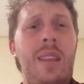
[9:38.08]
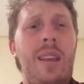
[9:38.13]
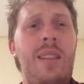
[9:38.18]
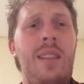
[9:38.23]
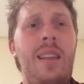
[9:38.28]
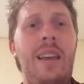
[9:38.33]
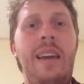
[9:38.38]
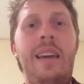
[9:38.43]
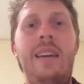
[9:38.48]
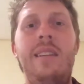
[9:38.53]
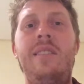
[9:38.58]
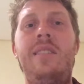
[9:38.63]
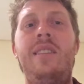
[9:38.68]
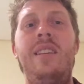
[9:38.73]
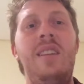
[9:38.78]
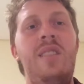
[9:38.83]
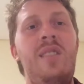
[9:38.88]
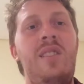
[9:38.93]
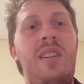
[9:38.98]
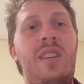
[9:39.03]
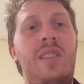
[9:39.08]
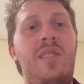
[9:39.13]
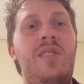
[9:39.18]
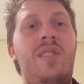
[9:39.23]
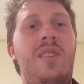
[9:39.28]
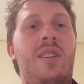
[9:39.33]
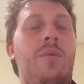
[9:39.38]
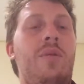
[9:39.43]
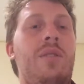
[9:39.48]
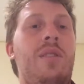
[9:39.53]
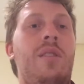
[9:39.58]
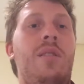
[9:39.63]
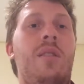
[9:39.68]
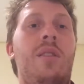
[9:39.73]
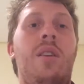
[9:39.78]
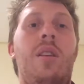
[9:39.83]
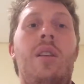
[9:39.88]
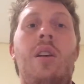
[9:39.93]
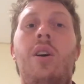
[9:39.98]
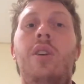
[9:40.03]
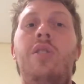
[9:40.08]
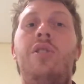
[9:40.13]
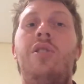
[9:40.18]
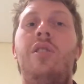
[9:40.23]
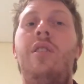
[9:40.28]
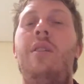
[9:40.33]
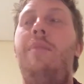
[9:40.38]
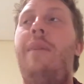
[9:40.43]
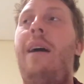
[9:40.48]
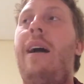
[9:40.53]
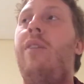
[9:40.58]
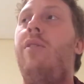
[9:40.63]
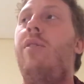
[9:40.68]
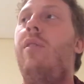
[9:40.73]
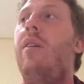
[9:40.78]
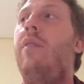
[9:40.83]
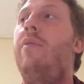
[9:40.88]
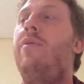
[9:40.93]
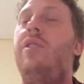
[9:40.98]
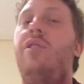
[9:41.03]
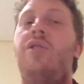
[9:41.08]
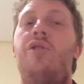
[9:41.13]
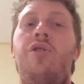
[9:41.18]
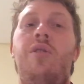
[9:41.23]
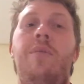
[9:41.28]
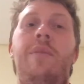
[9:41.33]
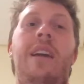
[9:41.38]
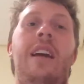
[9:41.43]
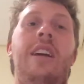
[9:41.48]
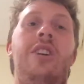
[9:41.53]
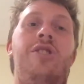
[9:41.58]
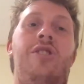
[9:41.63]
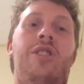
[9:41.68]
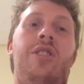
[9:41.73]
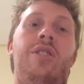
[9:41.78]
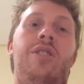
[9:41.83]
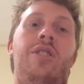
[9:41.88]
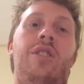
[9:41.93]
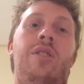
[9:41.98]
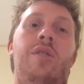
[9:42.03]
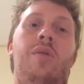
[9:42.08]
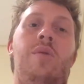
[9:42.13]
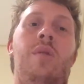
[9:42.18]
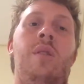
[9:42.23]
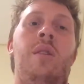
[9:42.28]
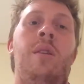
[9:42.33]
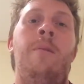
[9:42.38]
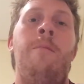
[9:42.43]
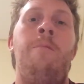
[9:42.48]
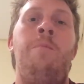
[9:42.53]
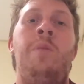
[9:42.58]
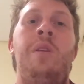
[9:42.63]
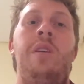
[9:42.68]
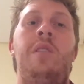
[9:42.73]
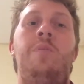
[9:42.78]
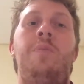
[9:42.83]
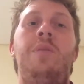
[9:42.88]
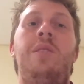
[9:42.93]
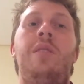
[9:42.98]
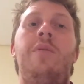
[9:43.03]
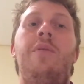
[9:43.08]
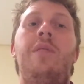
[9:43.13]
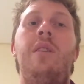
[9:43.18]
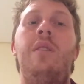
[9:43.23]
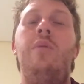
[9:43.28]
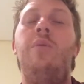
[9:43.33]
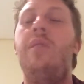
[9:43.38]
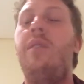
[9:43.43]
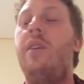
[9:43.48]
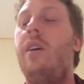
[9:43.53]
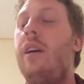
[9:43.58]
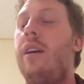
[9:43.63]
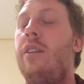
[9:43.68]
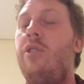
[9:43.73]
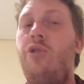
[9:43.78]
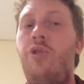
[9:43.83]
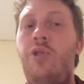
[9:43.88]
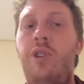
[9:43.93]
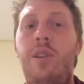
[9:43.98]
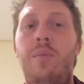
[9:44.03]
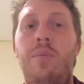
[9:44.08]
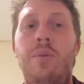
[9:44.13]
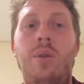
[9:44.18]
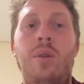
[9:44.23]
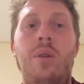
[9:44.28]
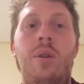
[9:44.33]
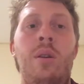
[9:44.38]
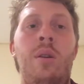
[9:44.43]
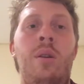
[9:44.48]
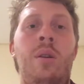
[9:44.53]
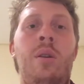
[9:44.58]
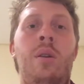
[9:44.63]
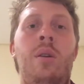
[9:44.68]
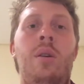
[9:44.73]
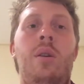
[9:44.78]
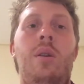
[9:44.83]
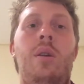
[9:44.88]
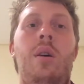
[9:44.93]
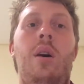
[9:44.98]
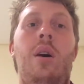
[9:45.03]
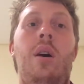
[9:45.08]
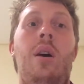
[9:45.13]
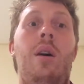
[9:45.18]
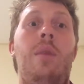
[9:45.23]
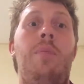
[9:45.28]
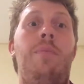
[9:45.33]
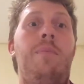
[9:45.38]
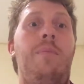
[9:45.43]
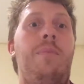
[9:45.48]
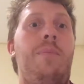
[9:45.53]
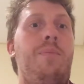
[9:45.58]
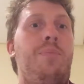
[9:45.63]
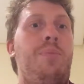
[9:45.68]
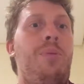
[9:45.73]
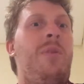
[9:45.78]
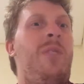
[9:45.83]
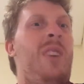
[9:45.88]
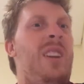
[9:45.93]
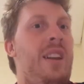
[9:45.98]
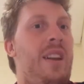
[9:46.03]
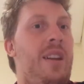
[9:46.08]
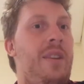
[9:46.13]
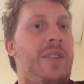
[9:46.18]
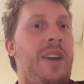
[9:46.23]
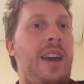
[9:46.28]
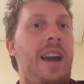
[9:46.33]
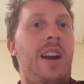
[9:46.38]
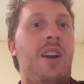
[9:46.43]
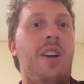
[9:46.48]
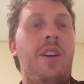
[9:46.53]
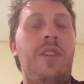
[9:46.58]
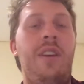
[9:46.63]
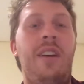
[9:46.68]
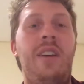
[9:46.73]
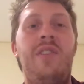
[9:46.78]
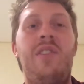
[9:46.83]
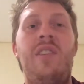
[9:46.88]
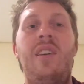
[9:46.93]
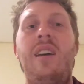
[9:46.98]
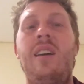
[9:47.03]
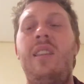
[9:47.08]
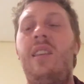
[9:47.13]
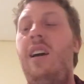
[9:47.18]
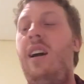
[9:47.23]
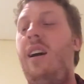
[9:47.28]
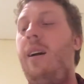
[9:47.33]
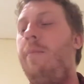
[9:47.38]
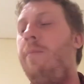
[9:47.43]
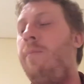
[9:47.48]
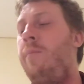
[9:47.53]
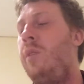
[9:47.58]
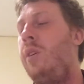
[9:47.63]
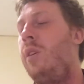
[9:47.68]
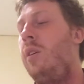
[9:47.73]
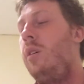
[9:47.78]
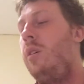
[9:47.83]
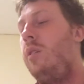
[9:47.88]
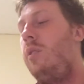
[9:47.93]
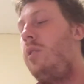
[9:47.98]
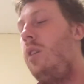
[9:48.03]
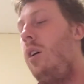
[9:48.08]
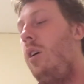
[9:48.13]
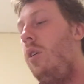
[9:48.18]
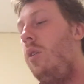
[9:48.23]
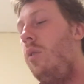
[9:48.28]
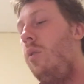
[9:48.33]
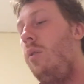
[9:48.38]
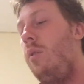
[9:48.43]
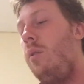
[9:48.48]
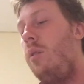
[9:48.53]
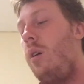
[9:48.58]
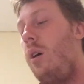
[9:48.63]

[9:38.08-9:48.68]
like distance, it was largely a matter of discrimination too, specifically with like treatable preventative care, things like that. So